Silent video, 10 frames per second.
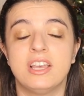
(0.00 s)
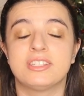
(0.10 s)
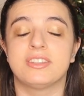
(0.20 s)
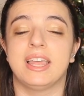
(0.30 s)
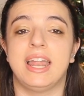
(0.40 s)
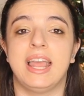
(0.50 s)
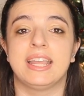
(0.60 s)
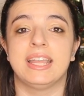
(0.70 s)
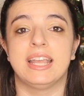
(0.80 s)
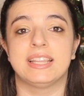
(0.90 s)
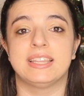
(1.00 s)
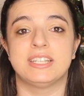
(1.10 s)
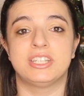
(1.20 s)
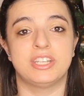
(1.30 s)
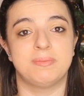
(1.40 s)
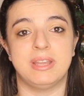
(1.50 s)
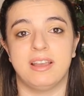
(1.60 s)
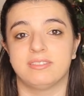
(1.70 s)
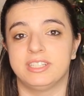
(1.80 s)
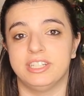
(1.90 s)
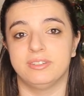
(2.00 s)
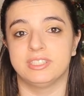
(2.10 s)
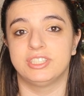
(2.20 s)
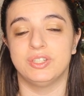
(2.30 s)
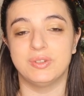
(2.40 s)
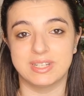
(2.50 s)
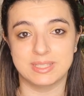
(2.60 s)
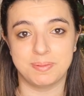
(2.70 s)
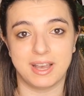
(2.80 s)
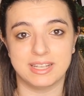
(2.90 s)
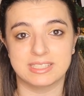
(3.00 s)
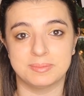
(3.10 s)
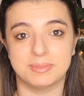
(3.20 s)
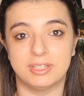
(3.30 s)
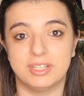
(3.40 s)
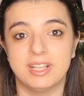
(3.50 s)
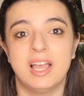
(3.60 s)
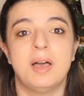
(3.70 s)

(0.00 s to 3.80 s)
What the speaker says: so that I can get this shipped out to you as soon as possible.